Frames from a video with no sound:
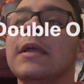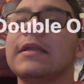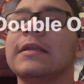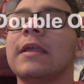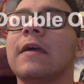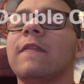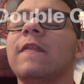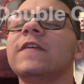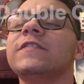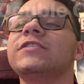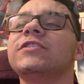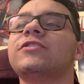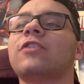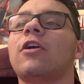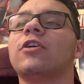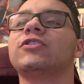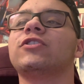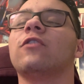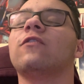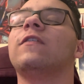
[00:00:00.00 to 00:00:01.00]
Now, this is
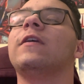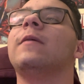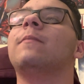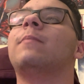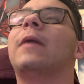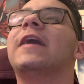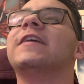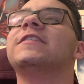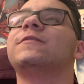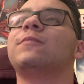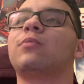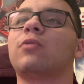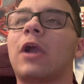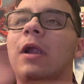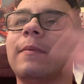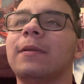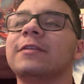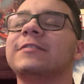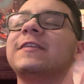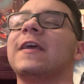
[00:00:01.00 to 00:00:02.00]
also the best
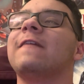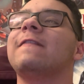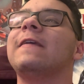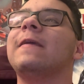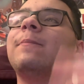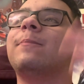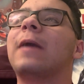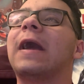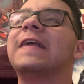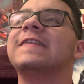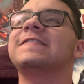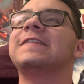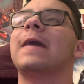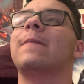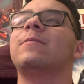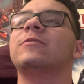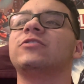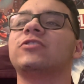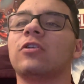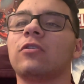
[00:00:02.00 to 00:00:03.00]
premise and the best
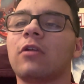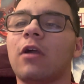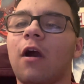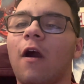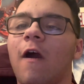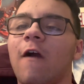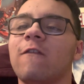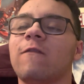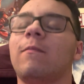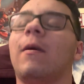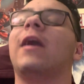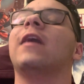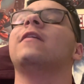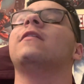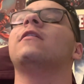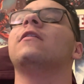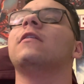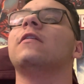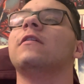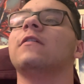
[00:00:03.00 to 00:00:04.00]
episode of my
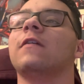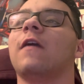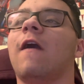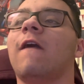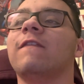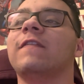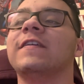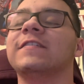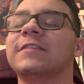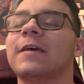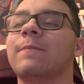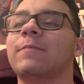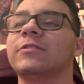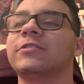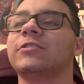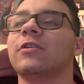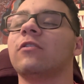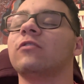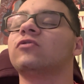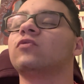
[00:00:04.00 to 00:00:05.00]
of these
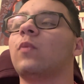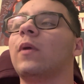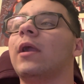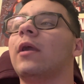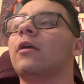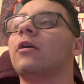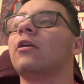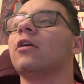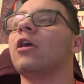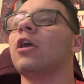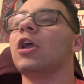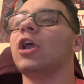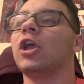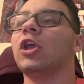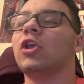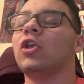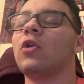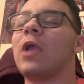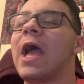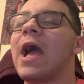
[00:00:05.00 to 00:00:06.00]
episodes where
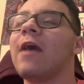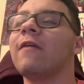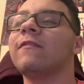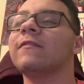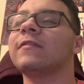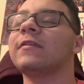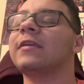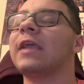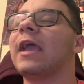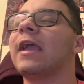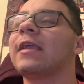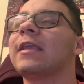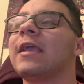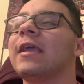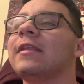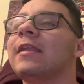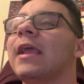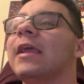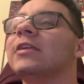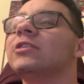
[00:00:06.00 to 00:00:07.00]
you have
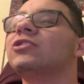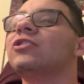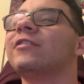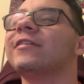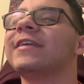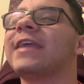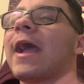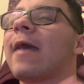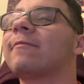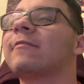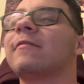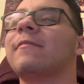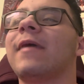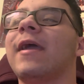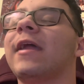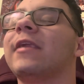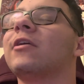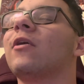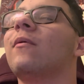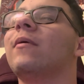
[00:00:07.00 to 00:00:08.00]
Kid Danger and Captain
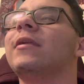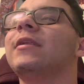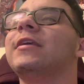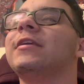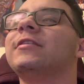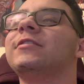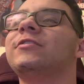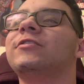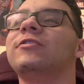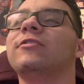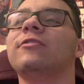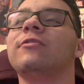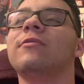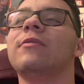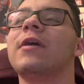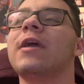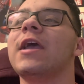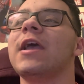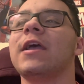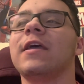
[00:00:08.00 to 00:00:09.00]
Man going into
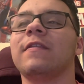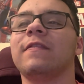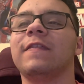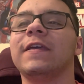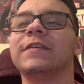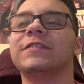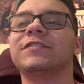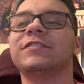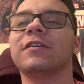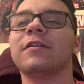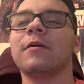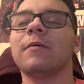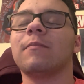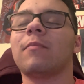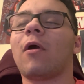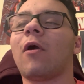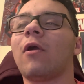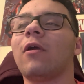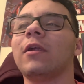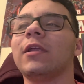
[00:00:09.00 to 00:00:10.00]
this
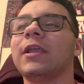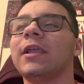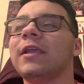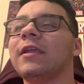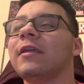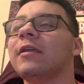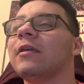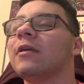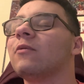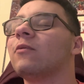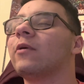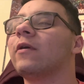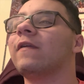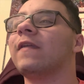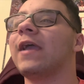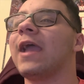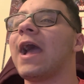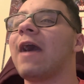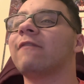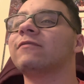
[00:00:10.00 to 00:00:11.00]
party where
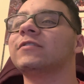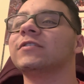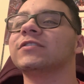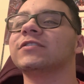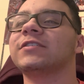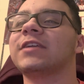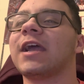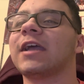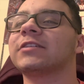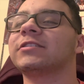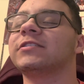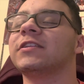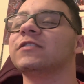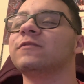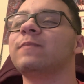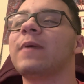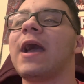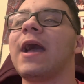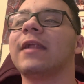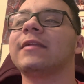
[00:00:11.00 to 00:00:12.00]
they have to catch this
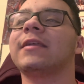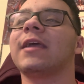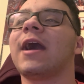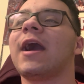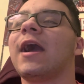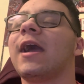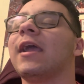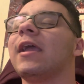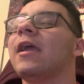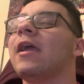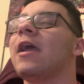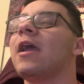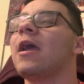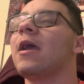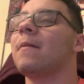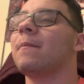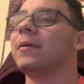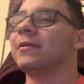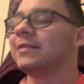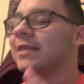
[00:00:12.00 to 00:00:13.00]
bad guy
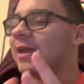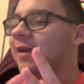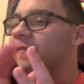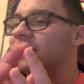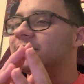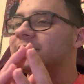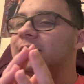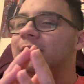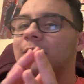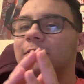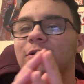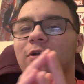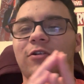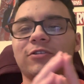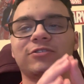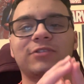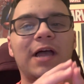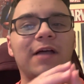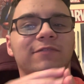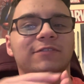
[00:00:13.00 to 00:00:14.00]
but then at the same time you
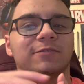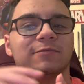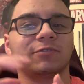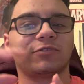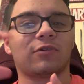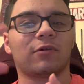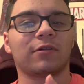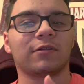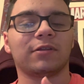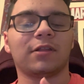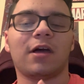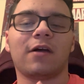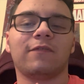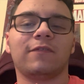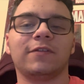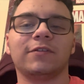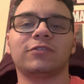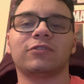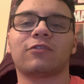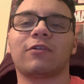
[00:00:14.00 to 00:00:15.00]
also have some sort of love
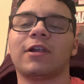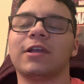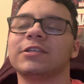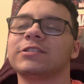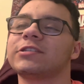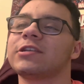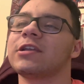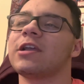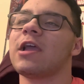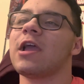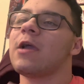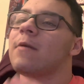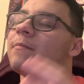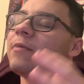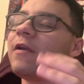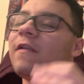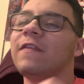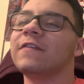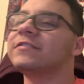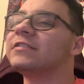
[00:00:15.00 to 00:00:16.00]
interest.
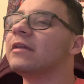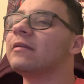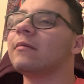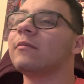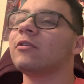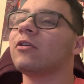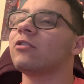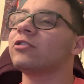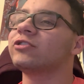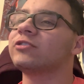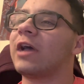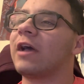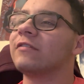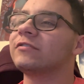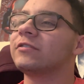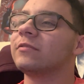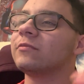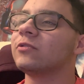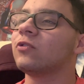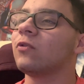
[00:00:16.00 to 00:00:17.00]
But at the same time you also have
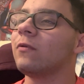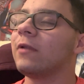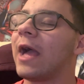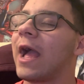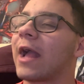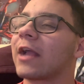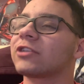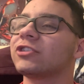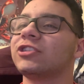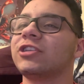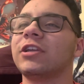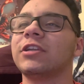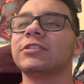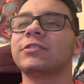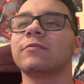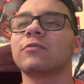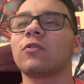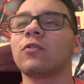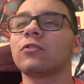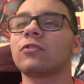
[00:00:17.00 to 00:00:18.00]
some cool action and
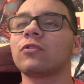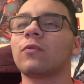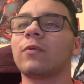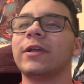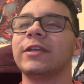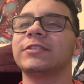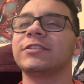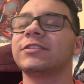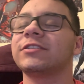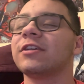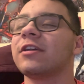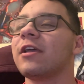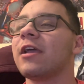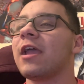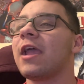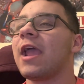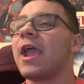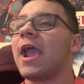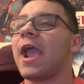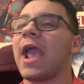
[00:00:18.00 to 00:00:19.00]
some cool twists,
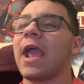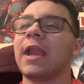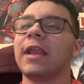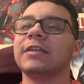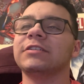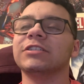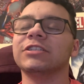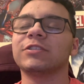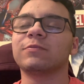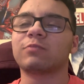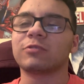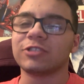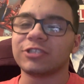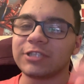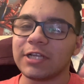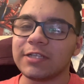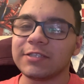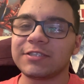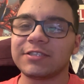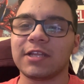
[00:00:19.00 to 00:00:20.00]
and it just
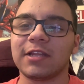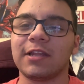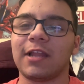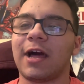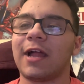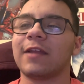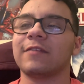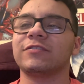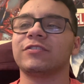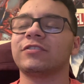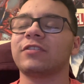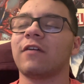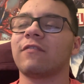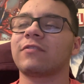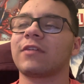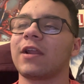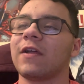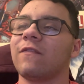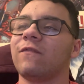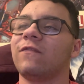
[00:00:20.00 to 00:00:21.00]
presents a lot of stuff
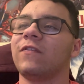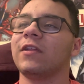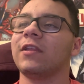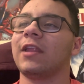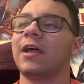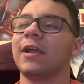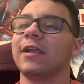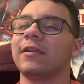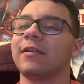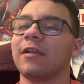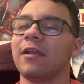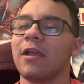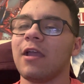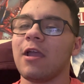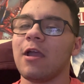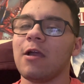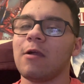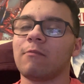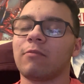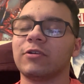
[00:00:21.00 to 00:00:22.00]
that I feel like
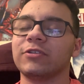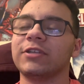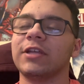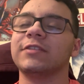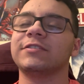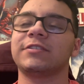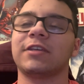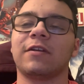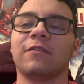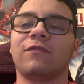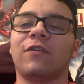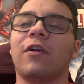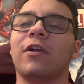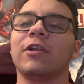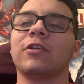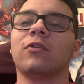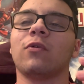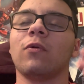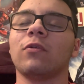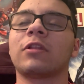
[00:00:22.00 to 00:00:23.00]
presents in a very
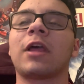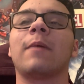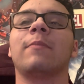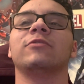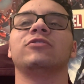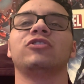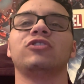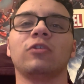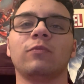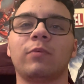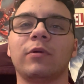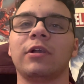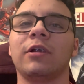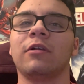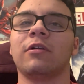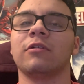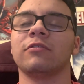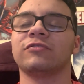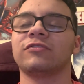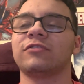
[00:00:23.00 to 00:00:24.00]
cool type of
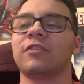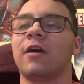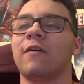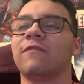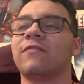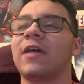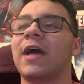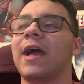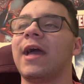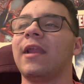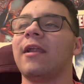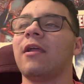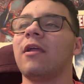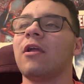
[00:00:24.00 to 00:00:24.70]
superhero stuff that